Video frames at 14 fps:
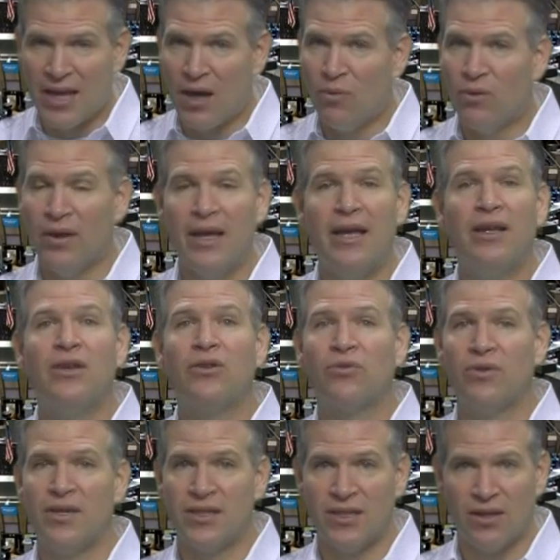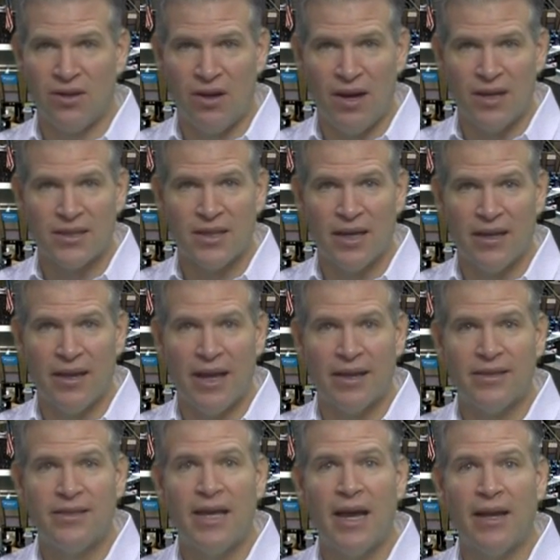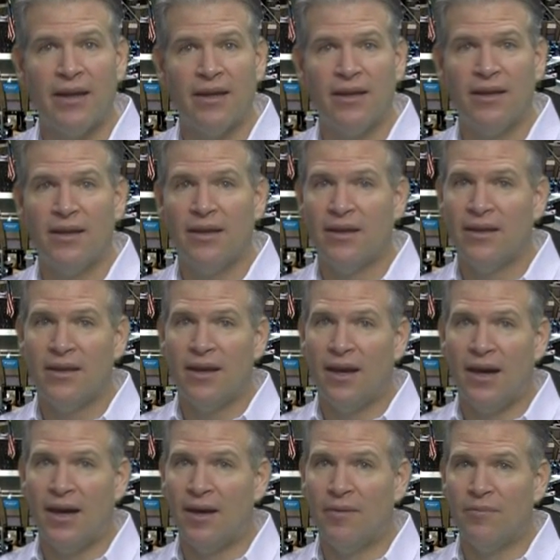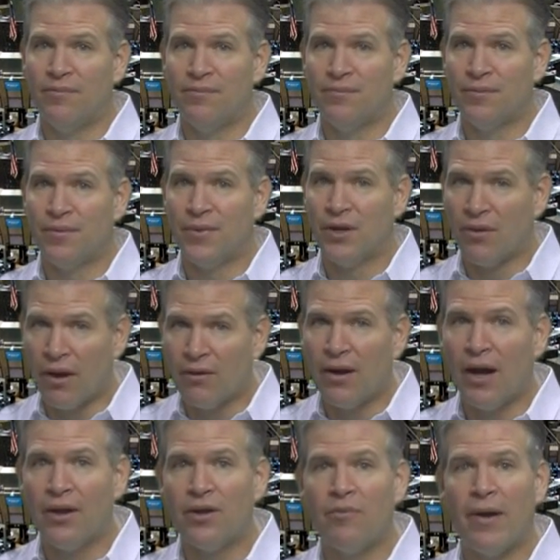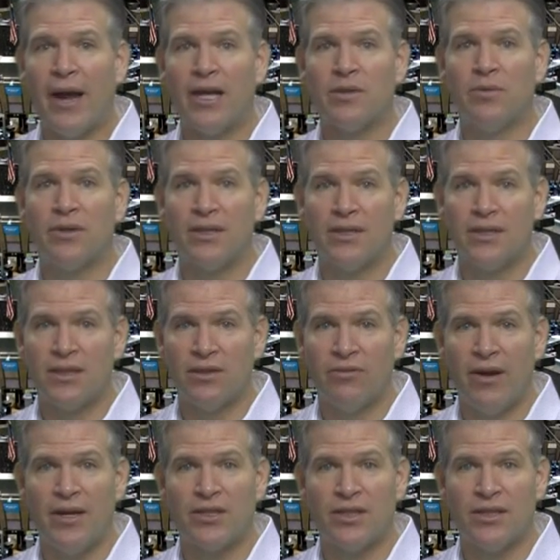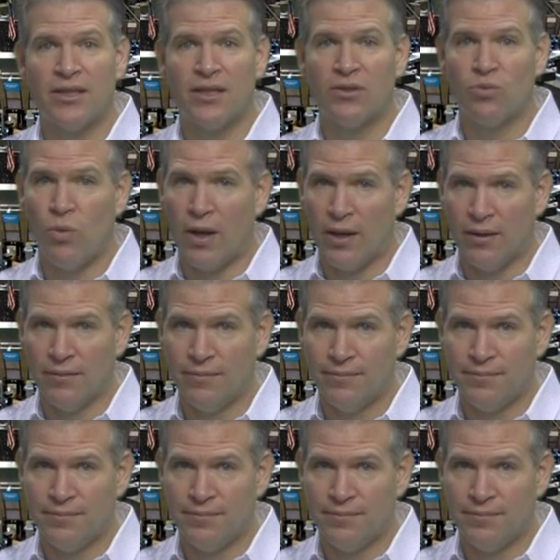that will increase the cost on that debt. There are other manageable considerations as well.